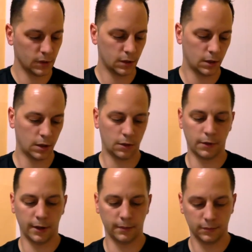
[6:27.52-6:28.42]
All
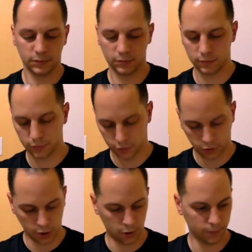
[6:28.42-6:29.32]
right.
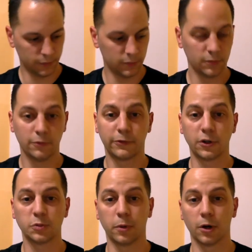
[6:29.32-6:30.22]
So,
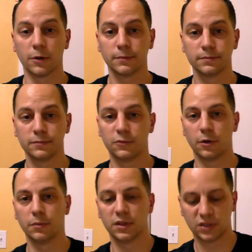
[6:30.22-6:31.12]
first book
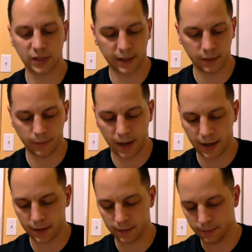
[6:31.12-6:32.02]
from the second pack.